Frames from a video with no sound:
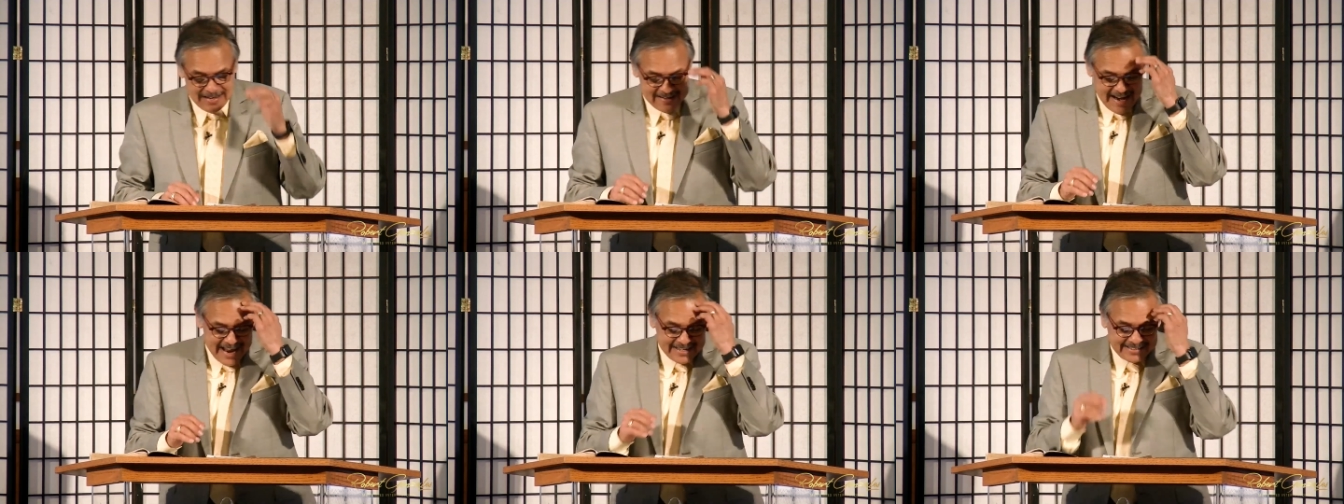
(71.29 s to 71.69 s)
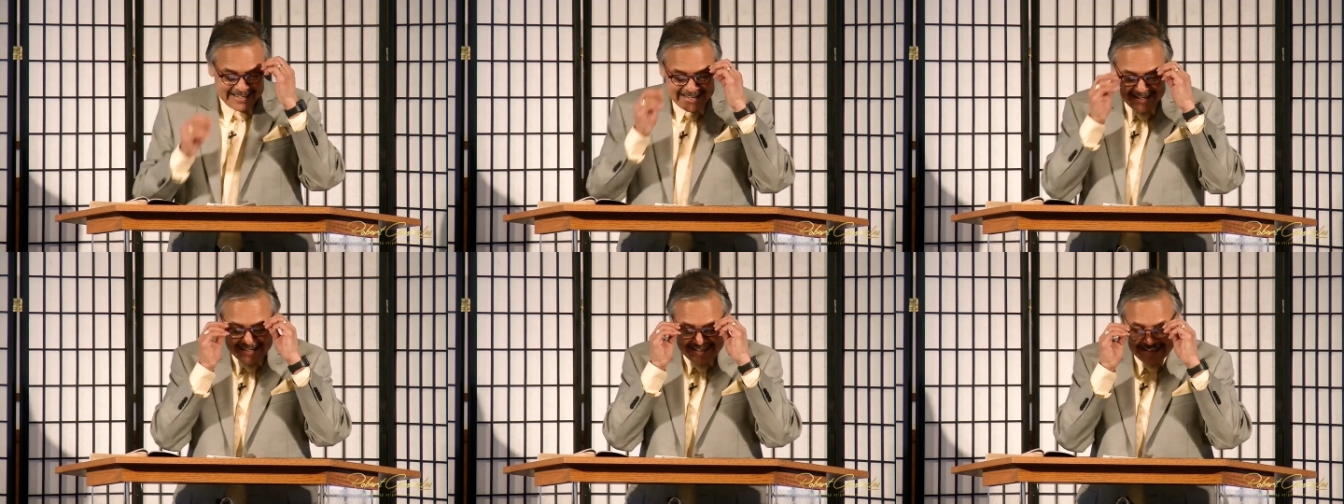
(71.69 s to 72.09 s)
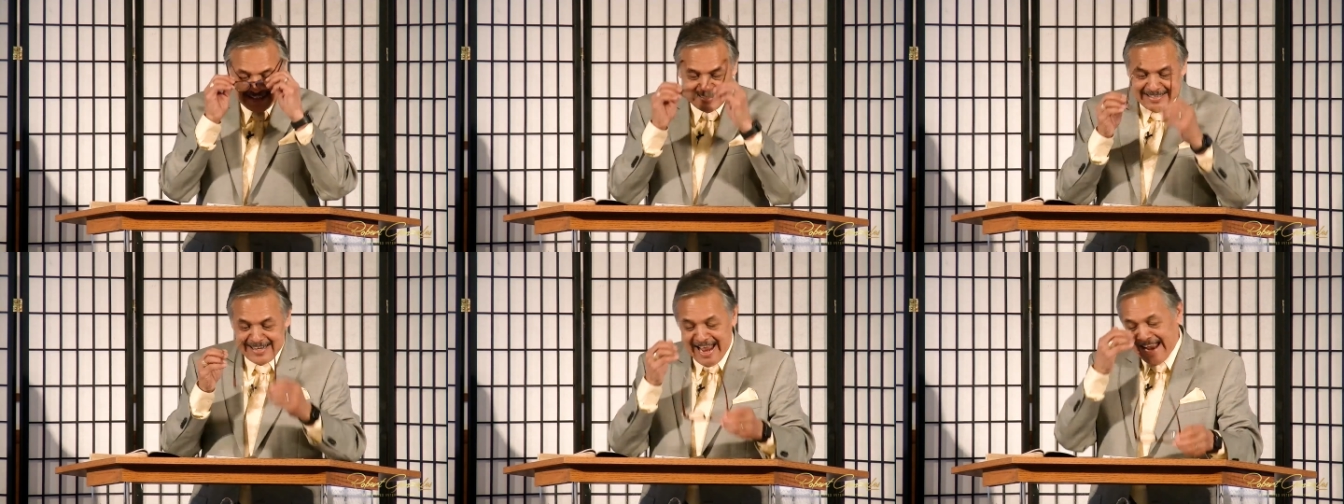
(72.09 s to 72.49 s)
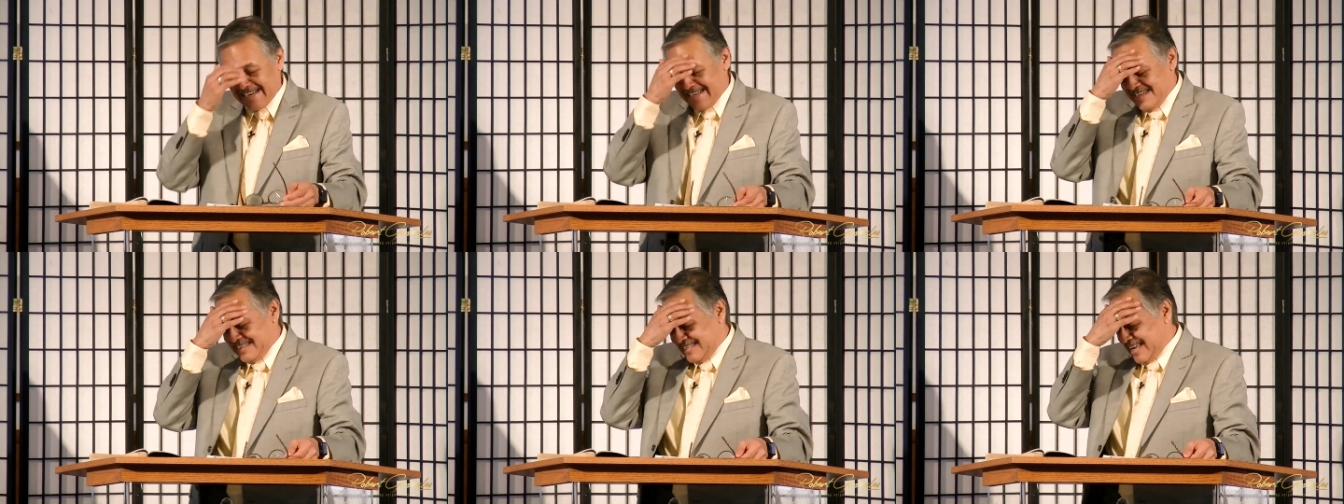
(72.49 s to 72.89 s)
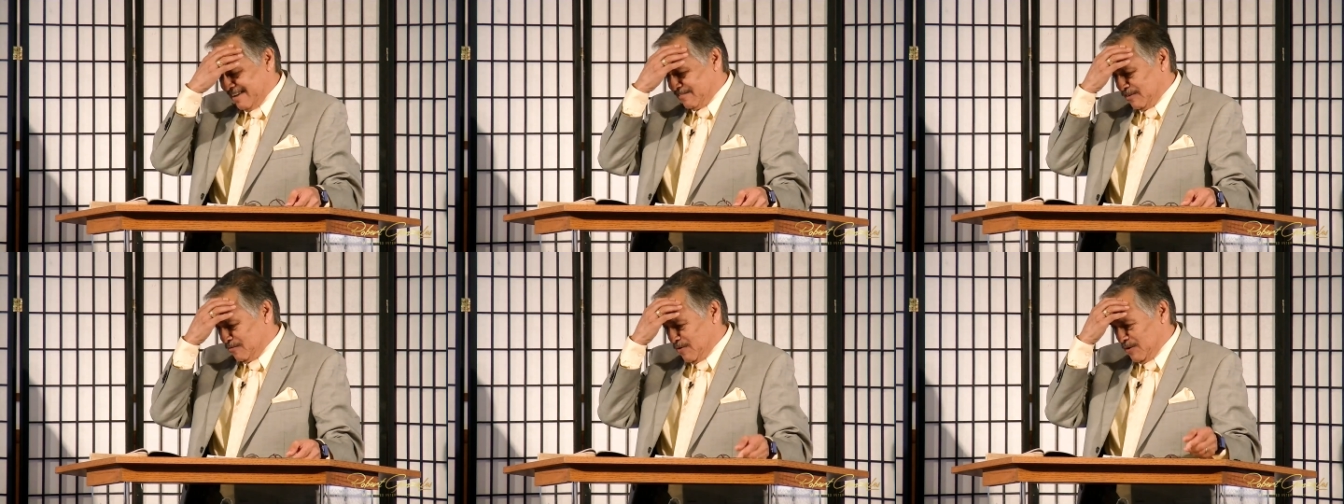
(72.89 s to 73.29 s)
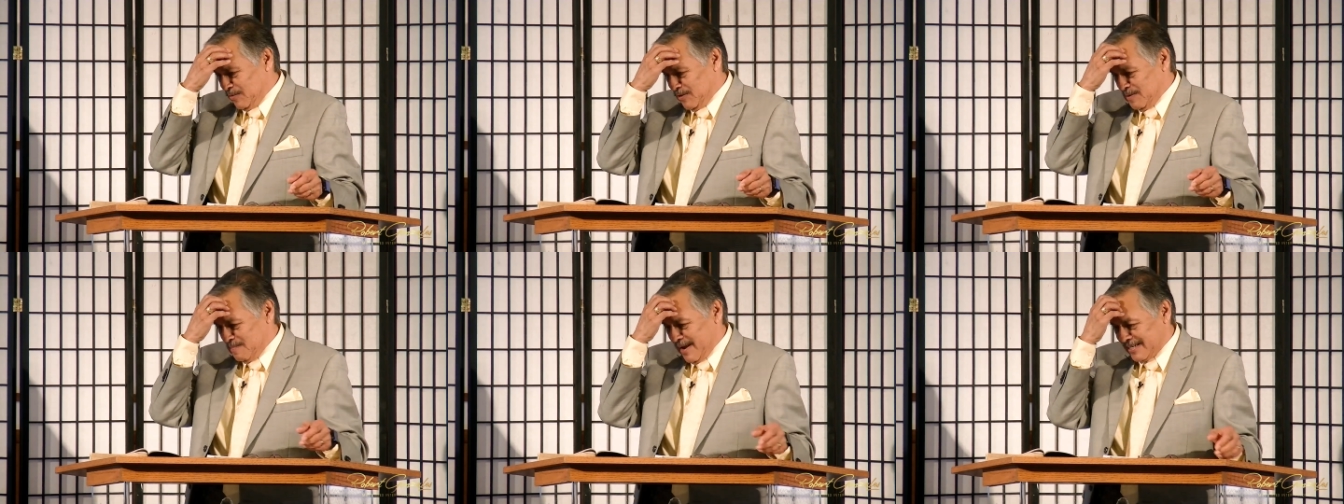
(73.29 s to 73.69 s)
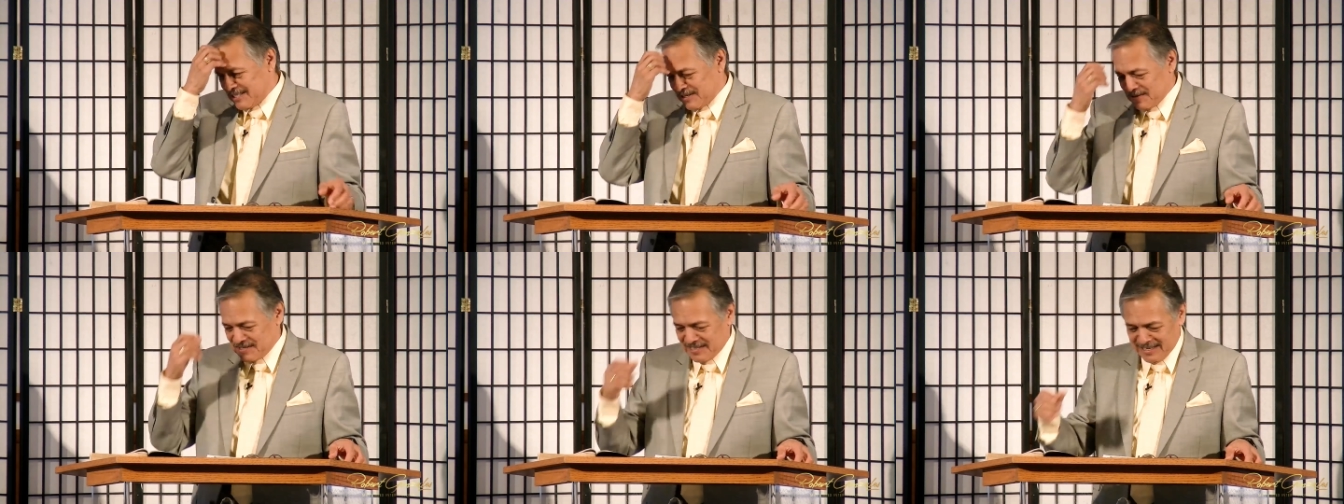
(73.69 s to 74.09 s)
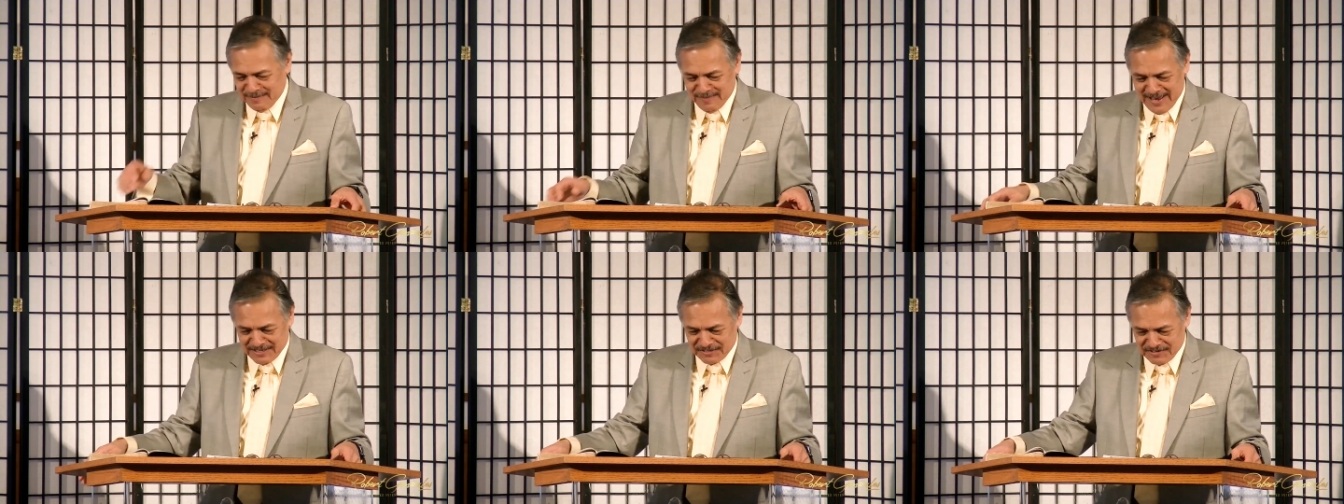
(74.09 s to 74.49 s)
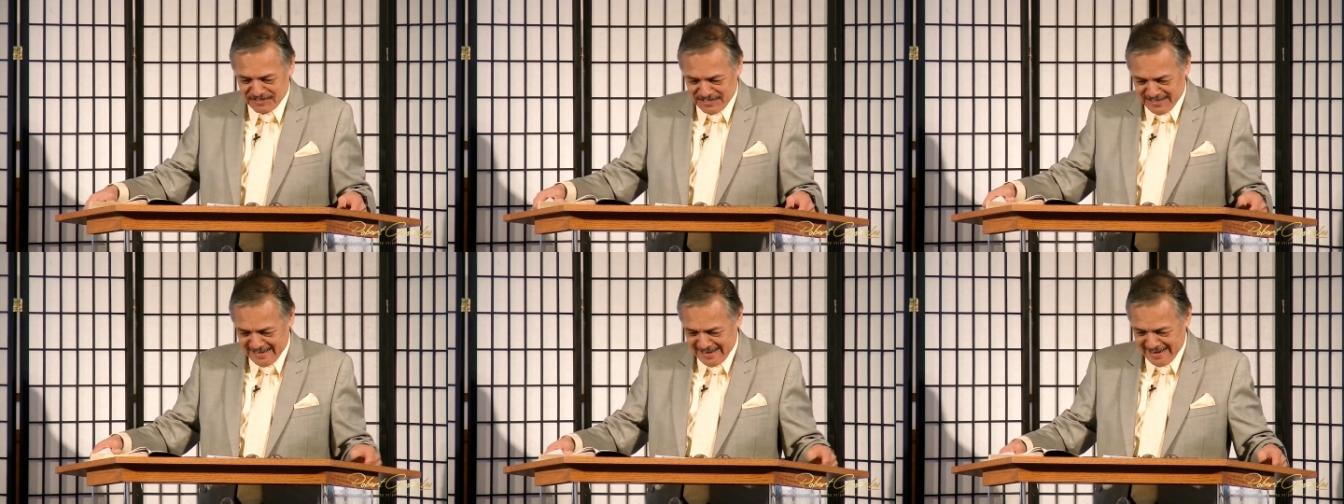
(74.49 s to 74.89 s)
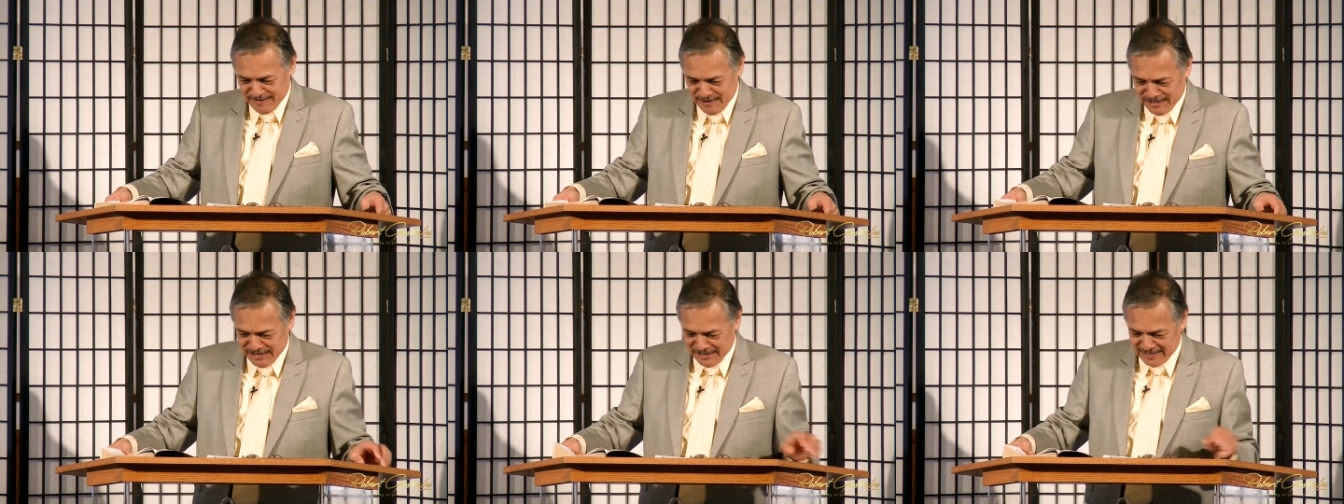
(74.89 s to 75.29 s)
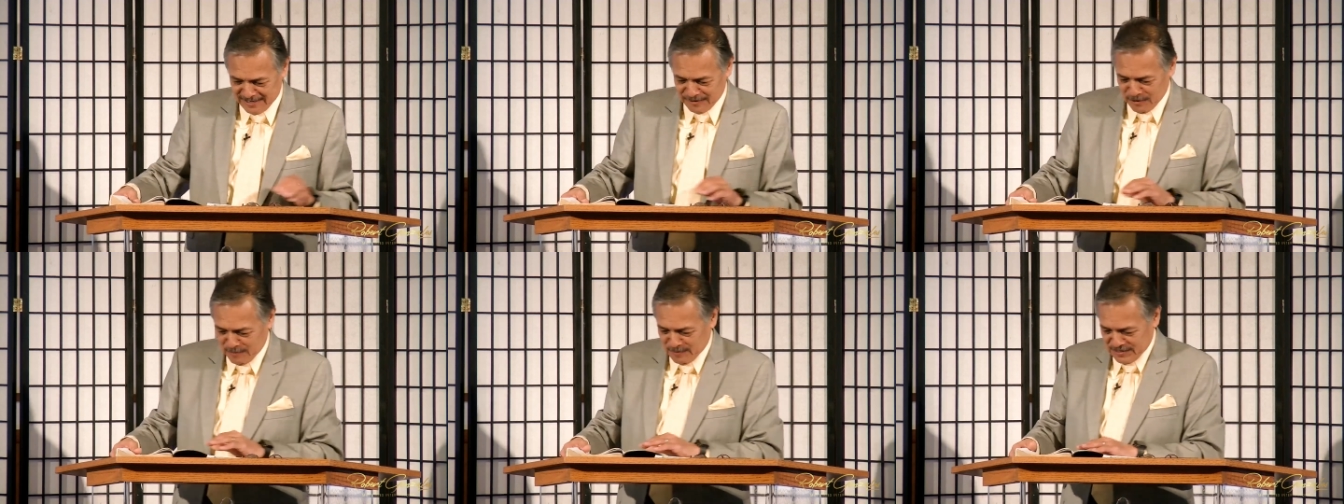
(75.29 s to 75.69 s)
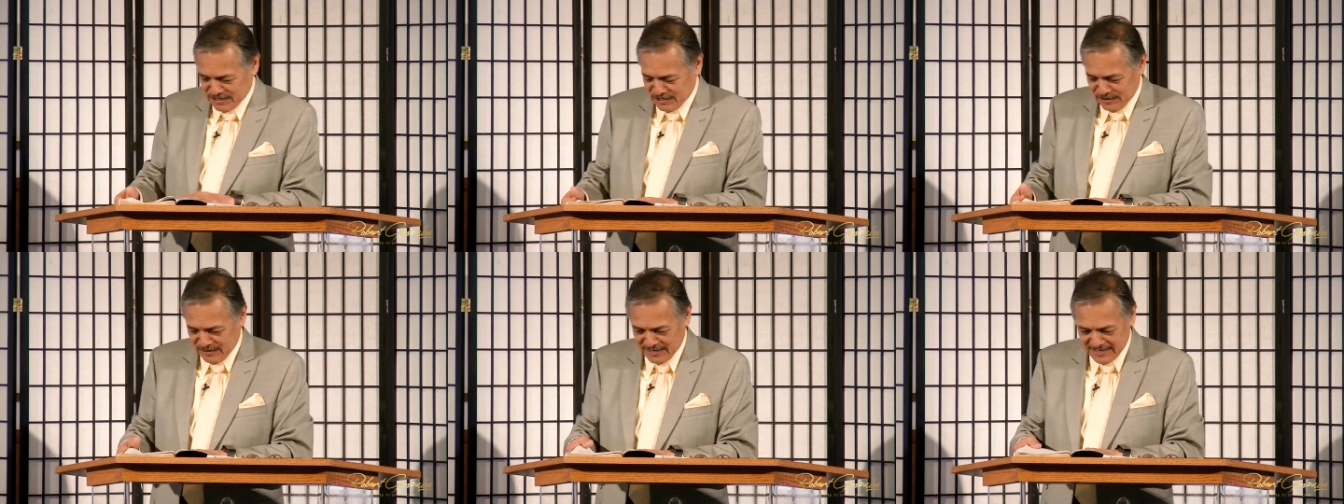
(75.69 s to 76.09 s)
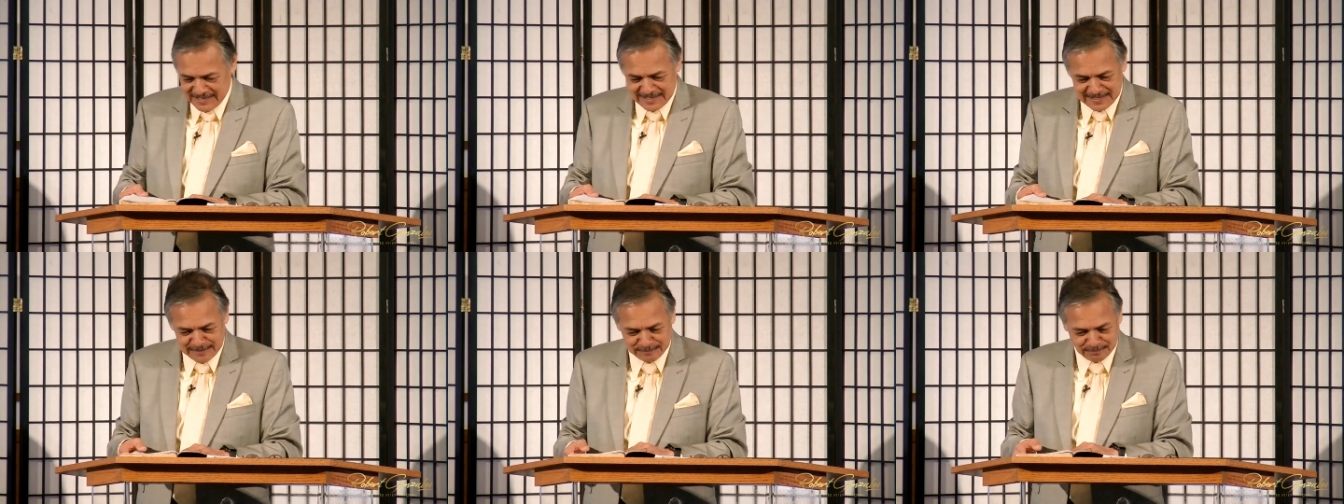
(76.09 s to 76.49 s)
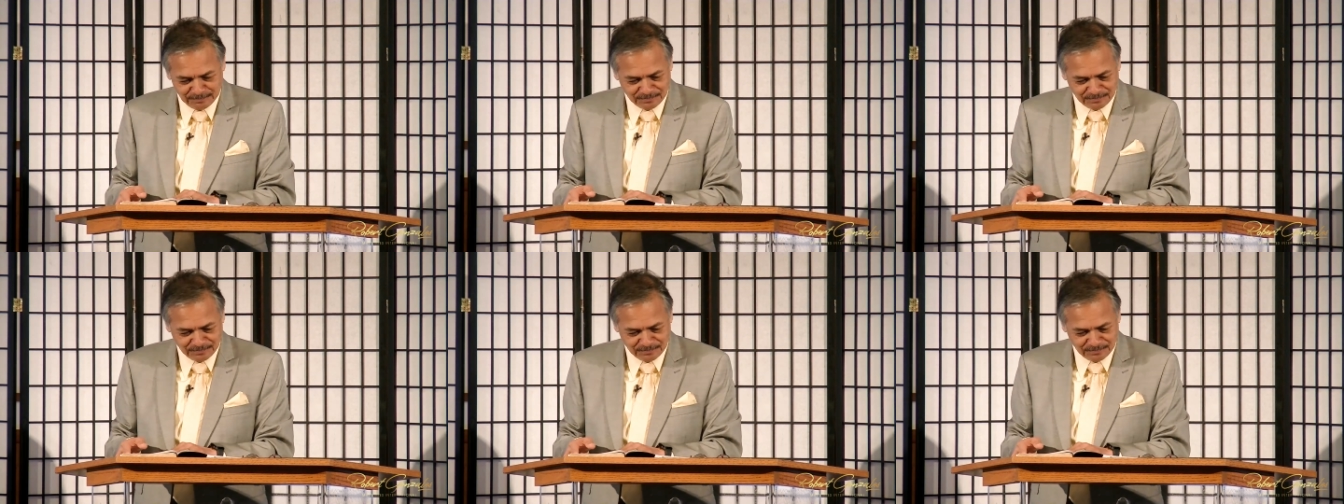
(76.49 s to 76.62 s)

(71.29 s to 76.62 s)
1997, we were in Mexico City, Pastor Christine. We took a group of students,